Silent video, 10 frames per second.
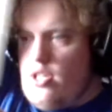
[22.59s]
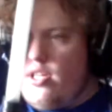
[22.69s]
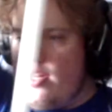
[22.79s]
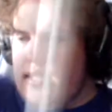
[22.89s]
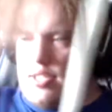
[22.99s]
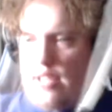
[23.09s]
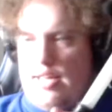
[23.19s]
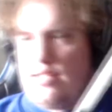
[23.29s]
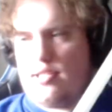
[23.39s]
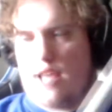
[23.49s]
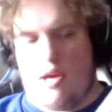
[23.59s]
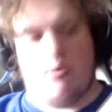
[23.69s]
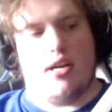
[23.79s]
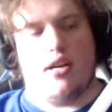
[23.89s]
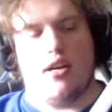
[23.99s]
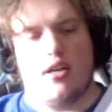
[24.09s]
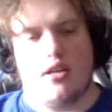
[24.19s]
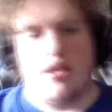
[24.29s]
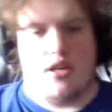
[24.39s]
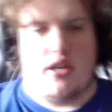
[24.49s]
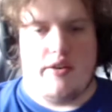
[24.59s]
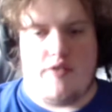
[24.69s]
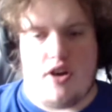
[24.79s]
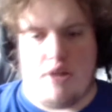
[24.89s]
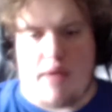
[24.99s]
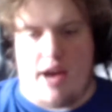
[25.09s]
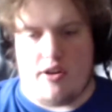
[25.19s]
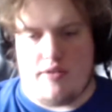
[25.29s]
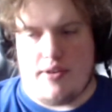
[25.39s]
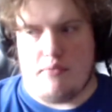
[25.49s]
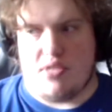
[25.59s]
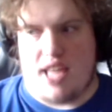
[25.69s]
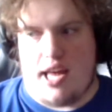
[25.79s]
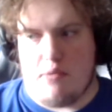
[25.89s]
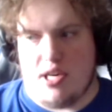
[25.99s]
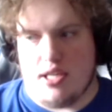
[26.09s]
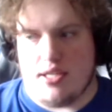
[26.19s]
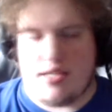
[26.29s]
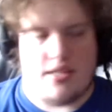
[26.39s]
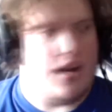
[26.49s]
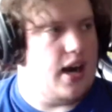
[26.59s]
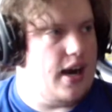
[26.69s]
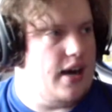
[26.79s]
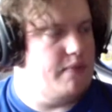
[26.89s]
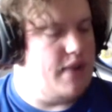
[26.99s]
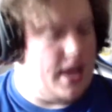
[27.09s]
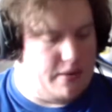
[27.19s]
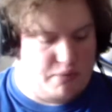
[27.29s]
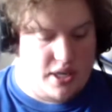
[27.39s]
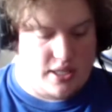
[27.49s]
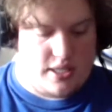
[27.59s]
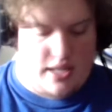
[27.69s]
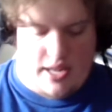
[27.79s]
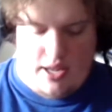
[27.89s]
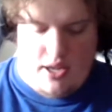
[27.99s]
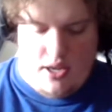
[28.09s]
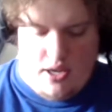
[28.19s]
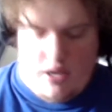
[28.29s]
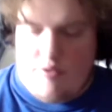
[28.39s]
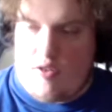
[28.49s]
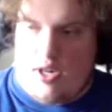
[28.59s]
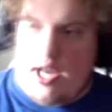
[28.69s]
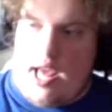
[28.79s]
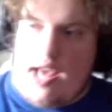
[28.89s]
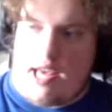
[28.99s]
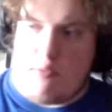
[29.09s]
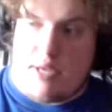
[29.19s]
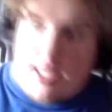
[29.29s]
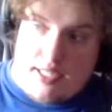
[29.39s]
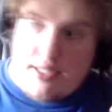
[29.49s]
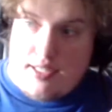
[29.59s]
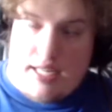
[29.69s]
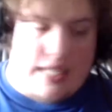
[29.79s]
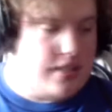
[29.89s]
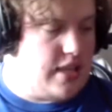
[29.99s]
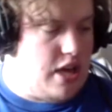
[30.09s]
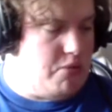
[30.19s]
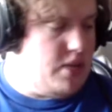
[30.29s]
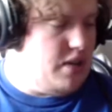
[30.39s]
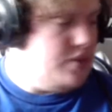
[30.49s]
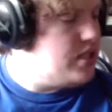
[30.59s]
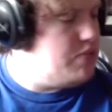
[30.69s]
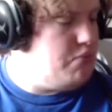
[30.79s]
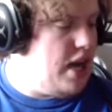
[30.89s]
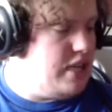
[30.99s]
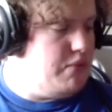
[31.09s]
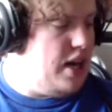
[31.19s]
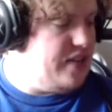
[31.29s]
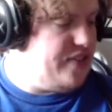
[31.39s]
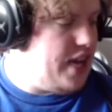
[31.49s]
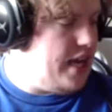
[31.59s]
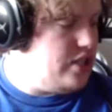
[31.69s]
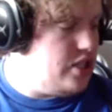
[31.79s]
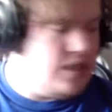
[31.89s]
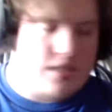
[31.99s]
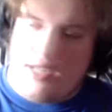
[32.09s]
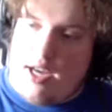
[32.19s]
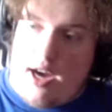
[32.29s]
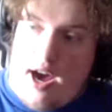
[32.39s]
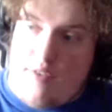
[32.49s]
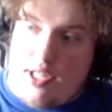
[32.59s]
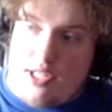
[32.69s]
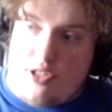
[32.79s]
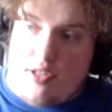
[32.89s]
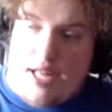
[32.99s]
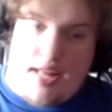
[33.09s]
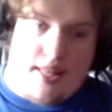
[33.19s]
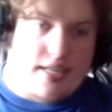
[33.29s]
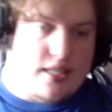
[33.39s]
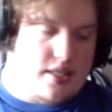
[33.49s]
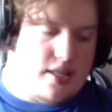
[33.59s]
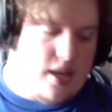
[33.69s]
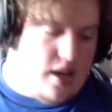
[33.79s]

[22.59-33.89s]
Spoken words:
this lightsaber from Outer Rim Sabers, and personally, for a beginner's lightsaber with some minor modifications, I really do like this.